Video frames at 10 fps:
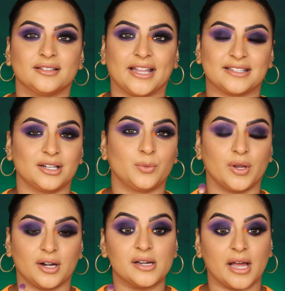That's it.
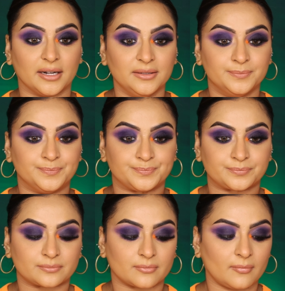We are done.
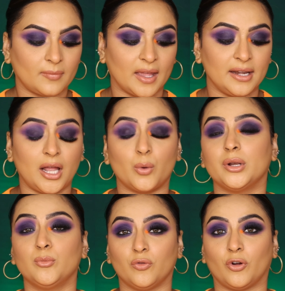And now
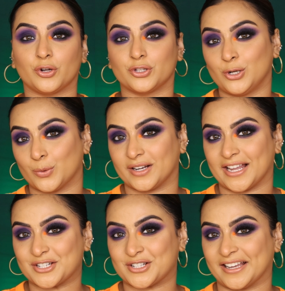we'll move on to the lower
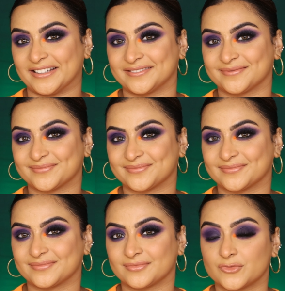lash line.
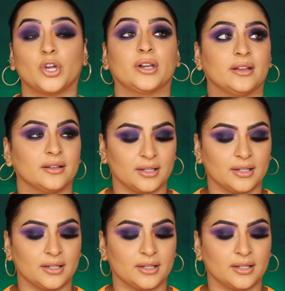Sorry.